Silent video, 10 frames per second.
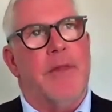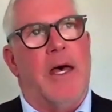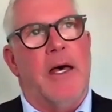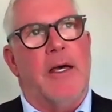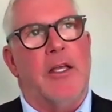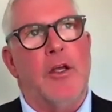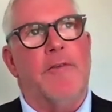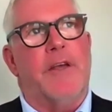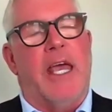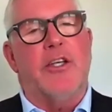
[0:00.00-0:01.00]
uh,
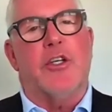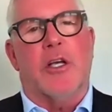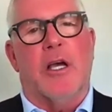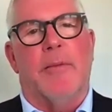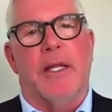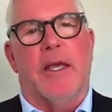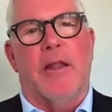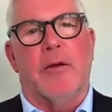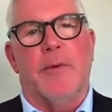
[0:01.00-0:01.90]
unification coming together